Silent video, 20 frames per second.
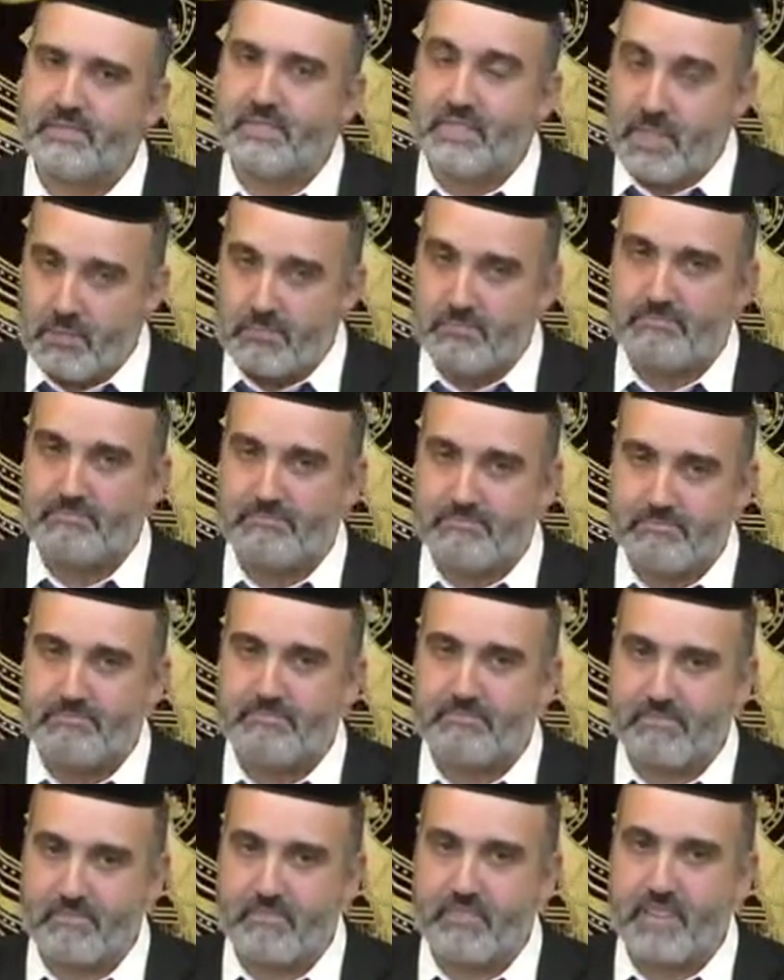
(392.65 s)
Yeah.
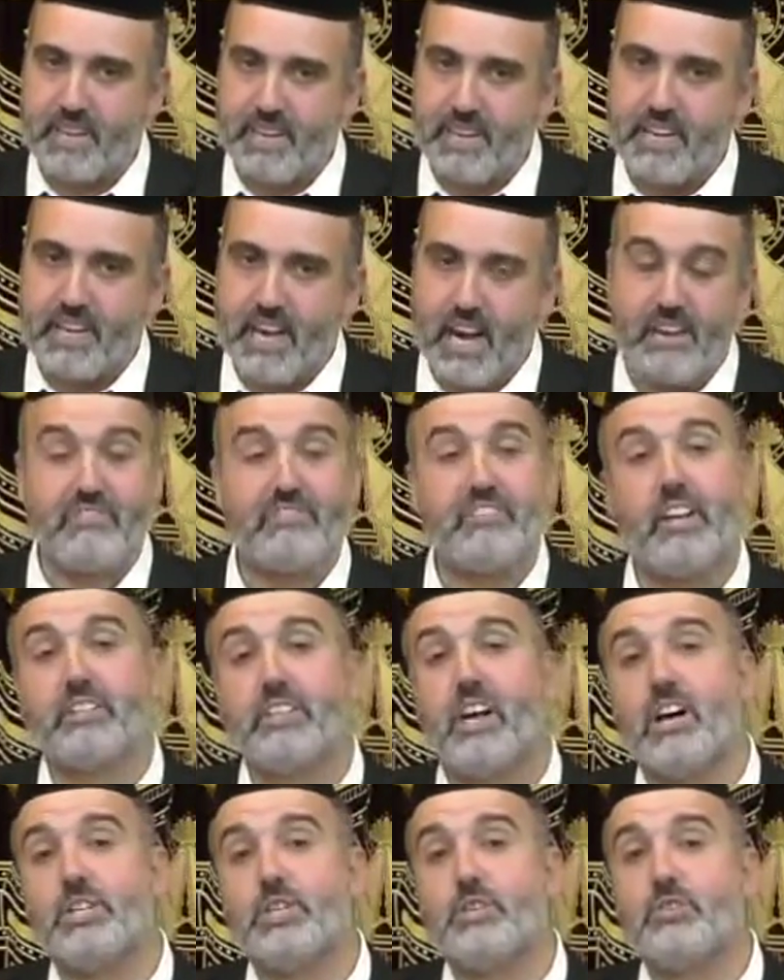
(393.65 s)
I fell
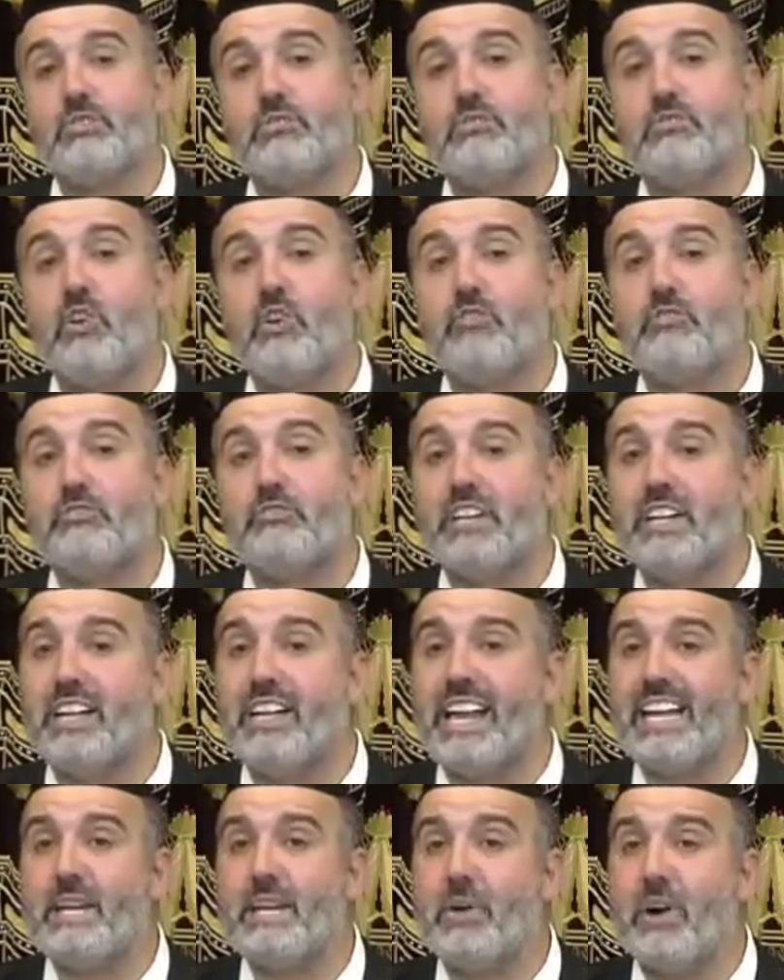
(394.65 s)
104 feet at
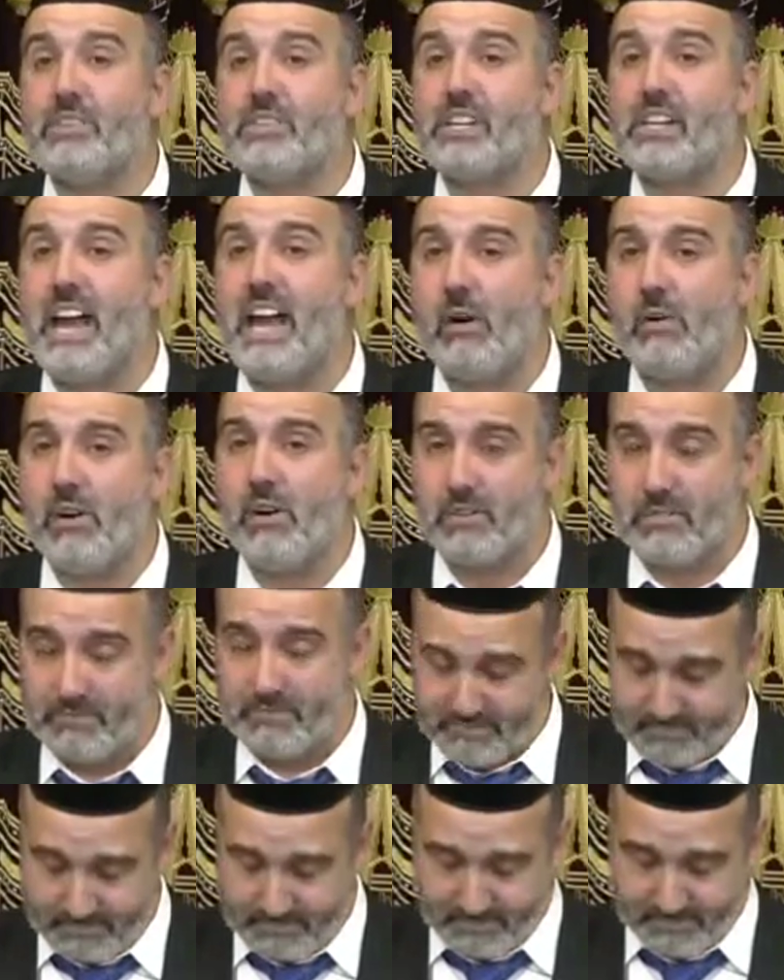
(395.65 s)
80 miles an hour.
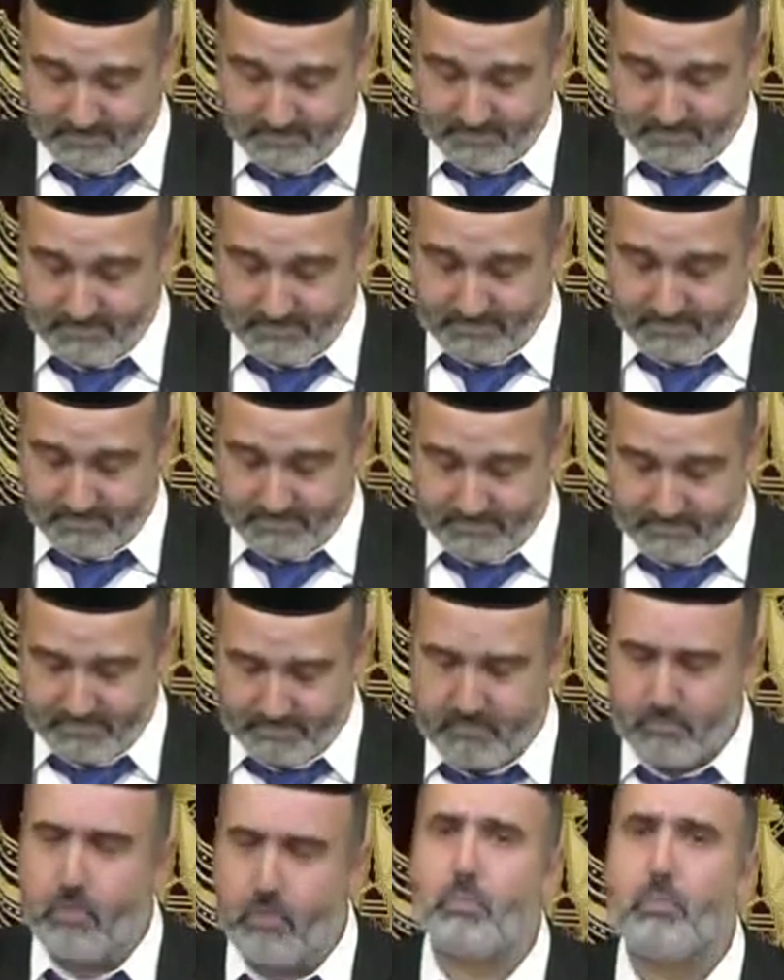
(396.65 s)

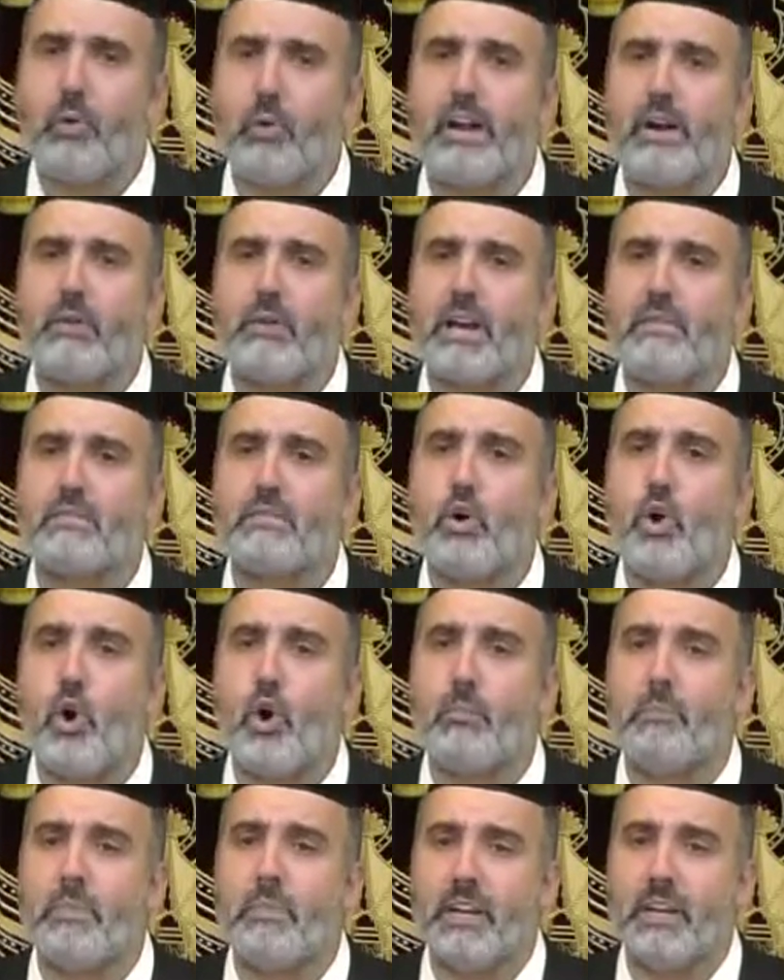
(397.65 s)
But Borei Olam
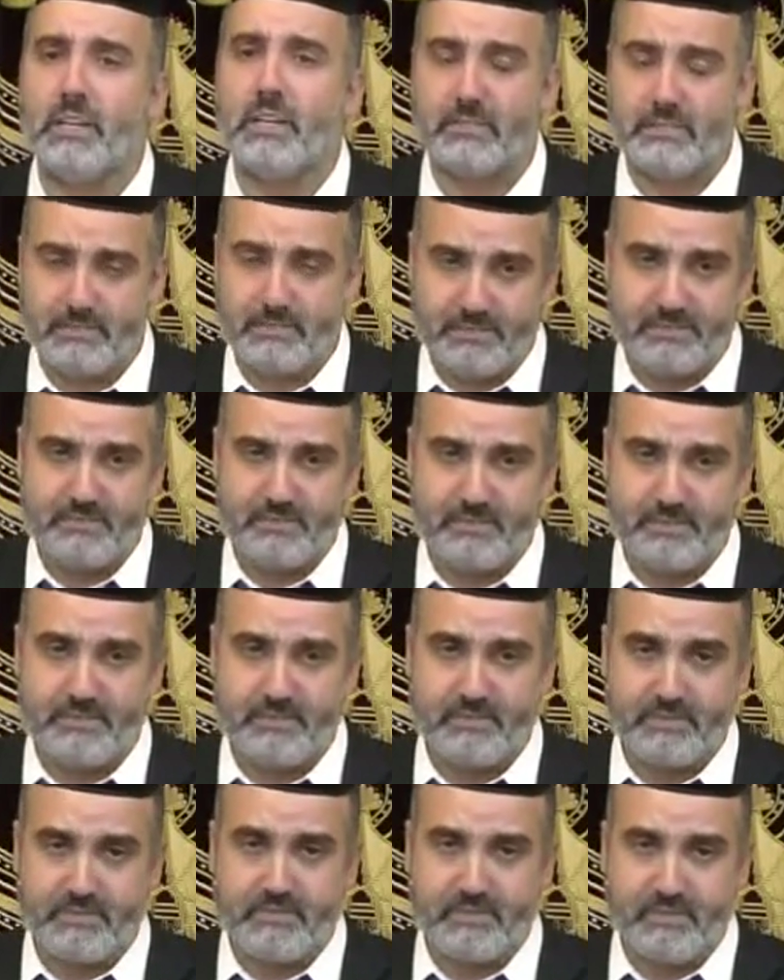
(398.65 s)
caught me
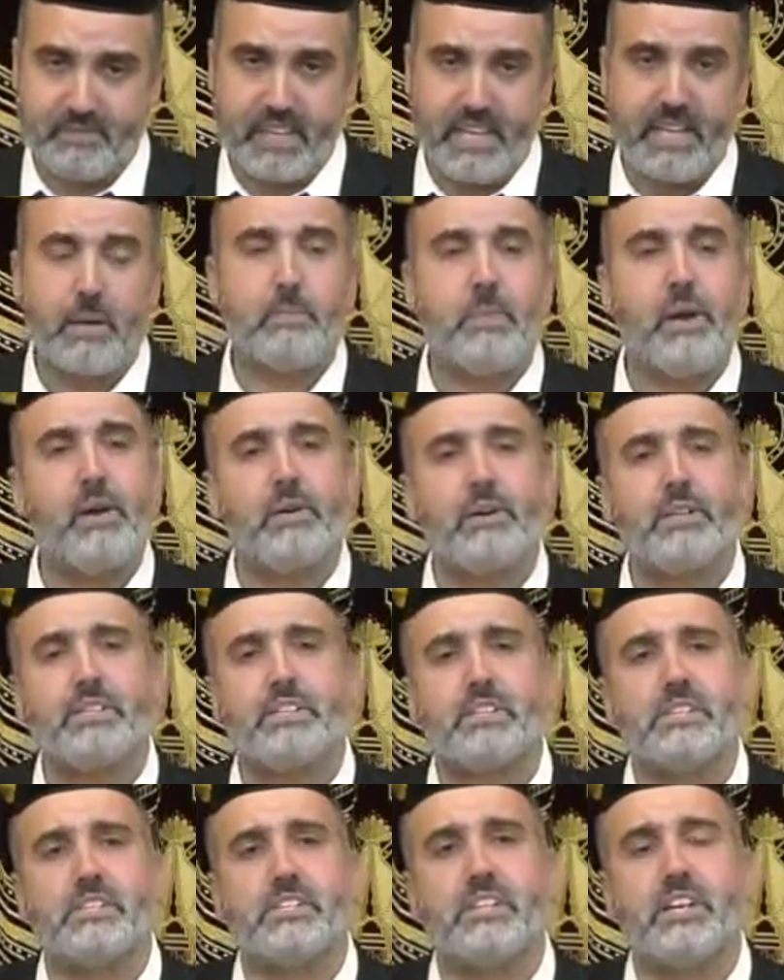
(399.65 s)
in a pair of
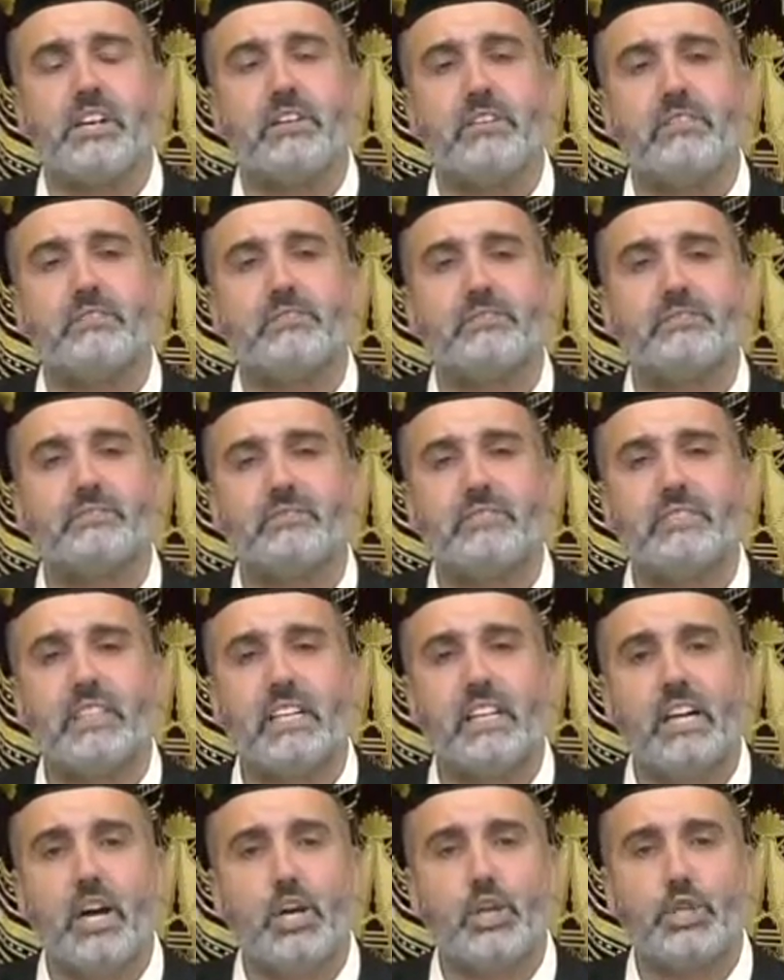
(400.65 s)
tzitzit.
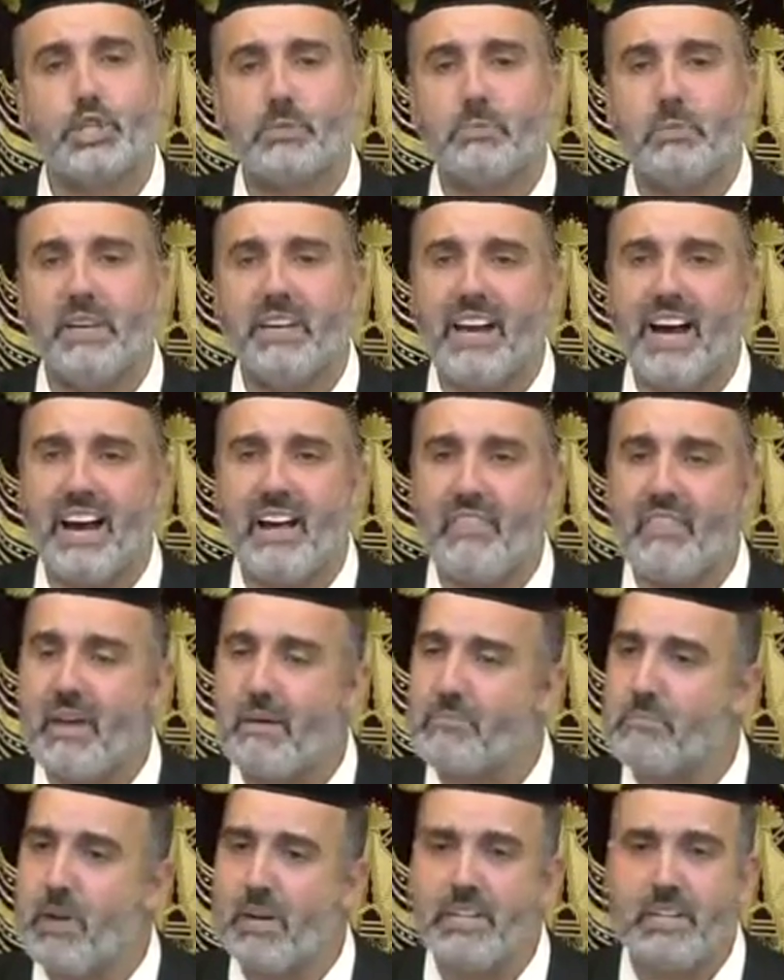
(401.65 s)
A shmirah
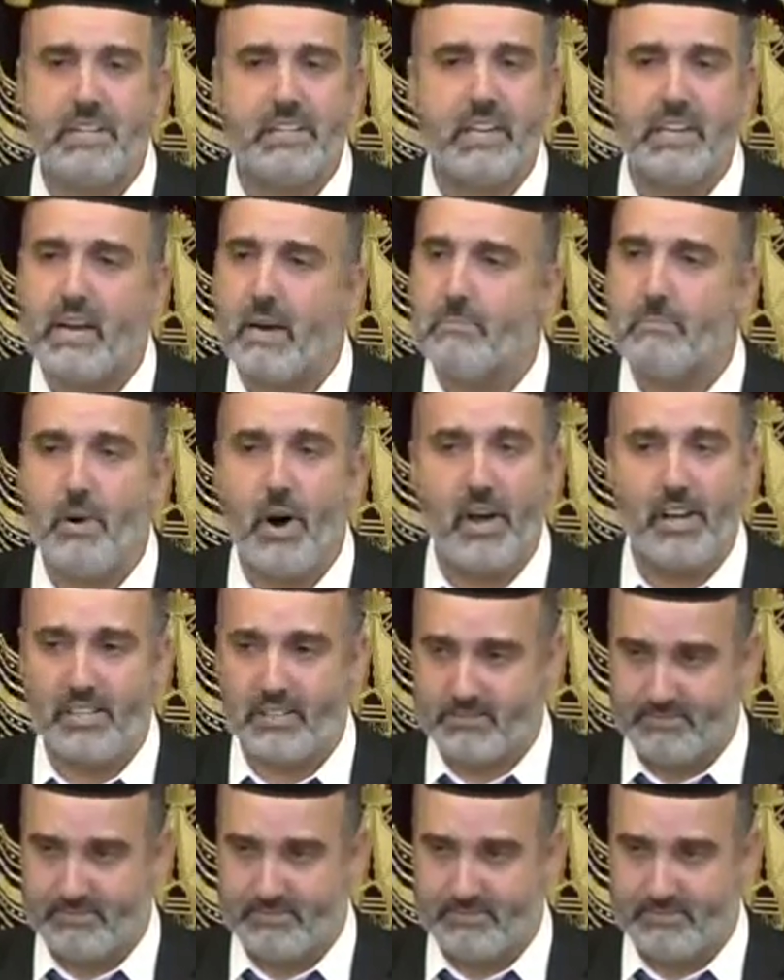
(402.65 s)
that money cannot buy.